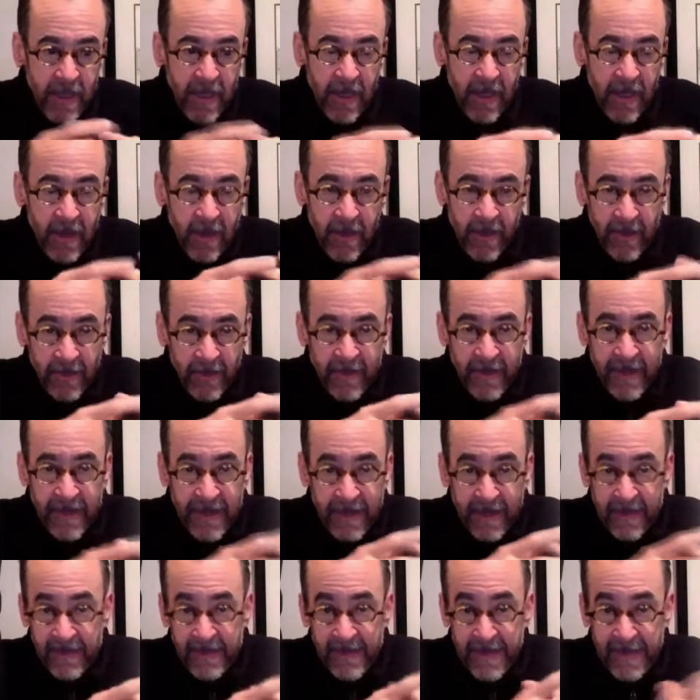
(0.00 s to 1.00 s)

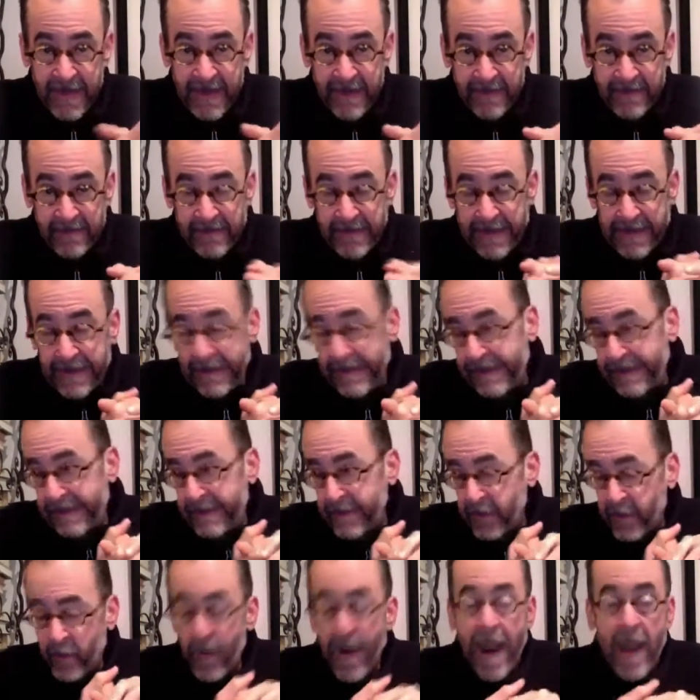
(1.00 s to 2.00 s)
the
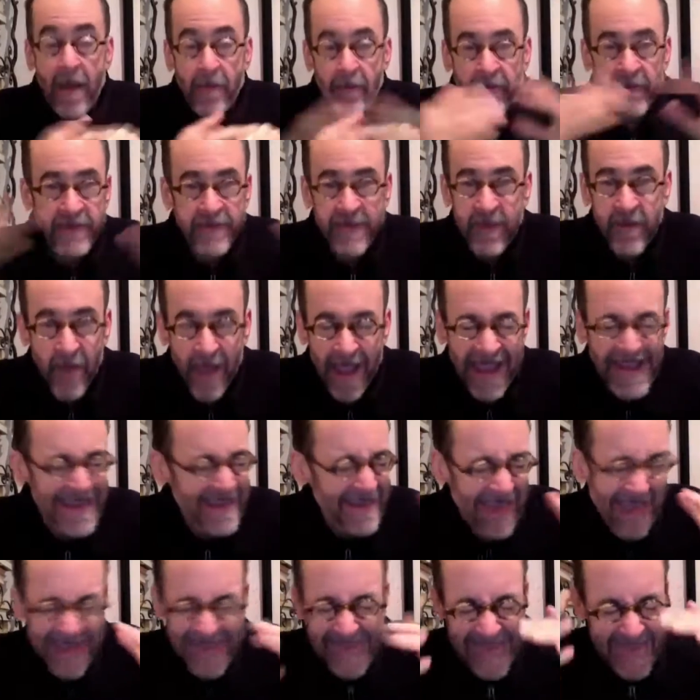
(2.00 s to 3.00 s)
ground zero. I
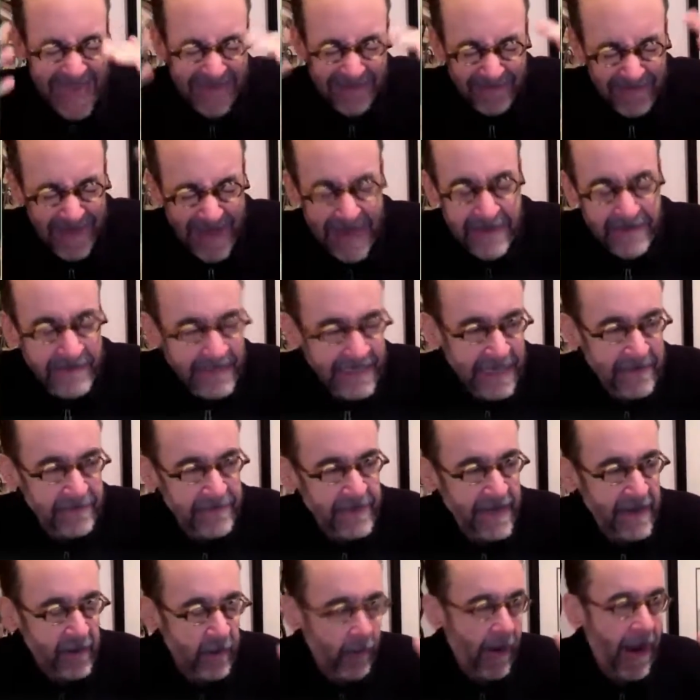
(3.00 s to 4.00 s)
hate to keep saying
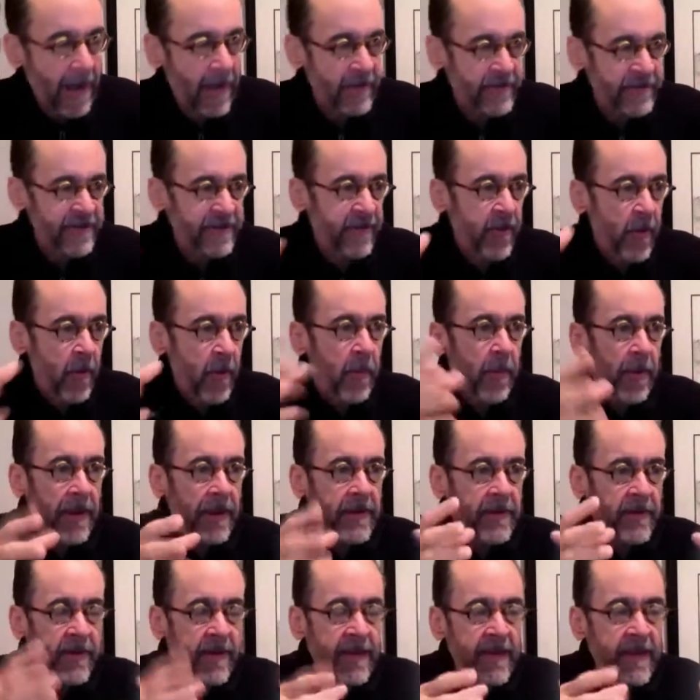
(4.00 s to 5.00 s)
ground zero, but
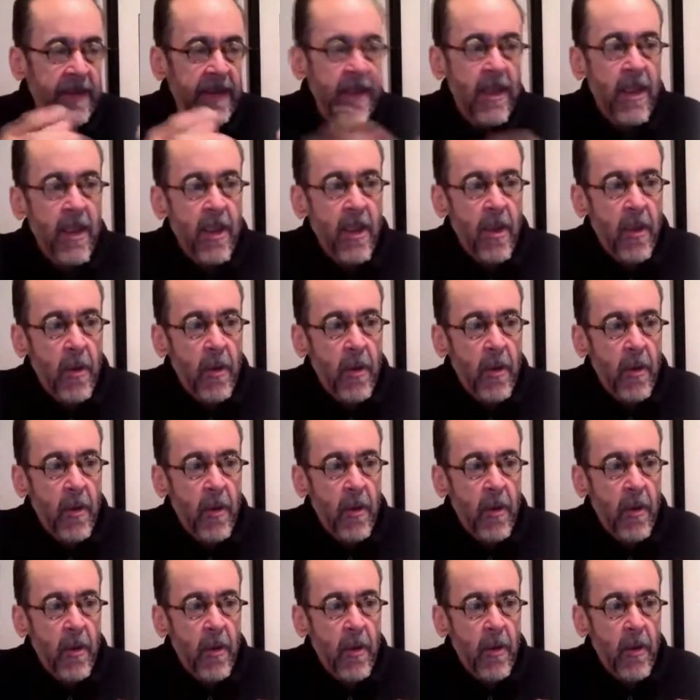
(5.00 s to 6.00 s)

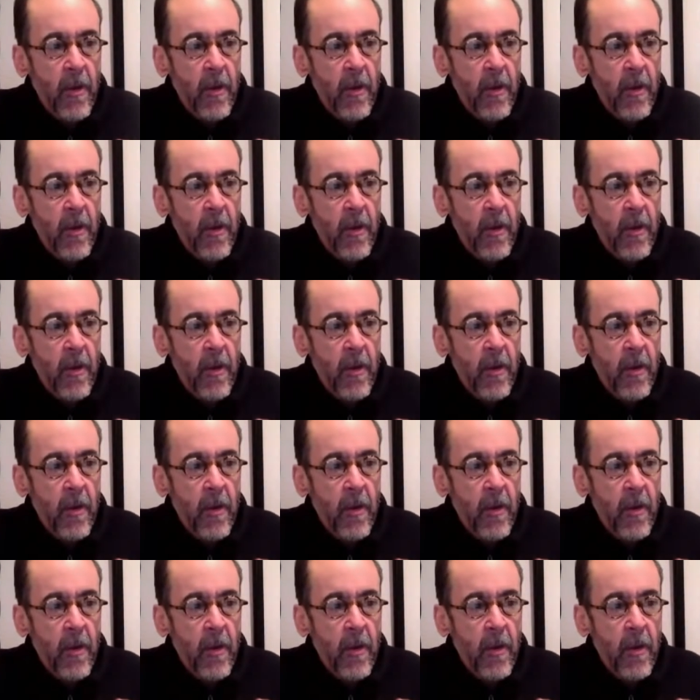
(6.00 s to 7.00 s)
really the